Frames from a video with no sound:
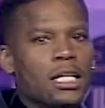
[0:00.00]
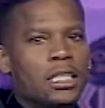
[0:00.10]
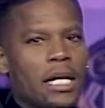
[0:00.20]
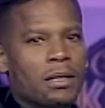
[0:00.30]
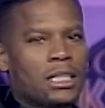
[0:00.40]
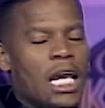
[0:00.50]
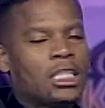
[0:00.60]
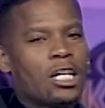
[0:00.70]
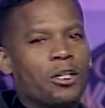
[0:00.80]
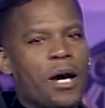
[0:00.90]
slay the taste
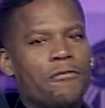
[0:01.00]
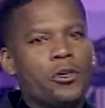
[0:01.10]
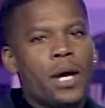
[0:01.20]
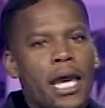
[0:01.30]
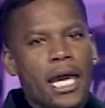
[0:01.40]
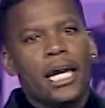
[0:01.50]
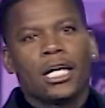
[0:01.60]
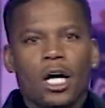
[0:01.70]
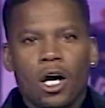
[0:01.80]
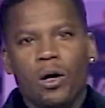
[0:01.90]
out your mouth. You ain't
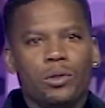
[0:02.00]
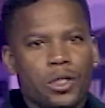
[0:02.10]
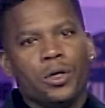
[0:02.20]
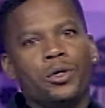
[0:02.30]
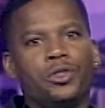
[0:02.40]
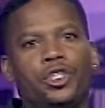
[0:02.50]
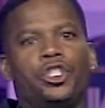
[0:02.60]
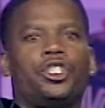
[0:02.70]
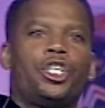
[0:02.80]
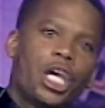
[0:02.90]
gonna do
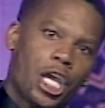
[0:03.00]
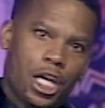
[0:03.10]
shit.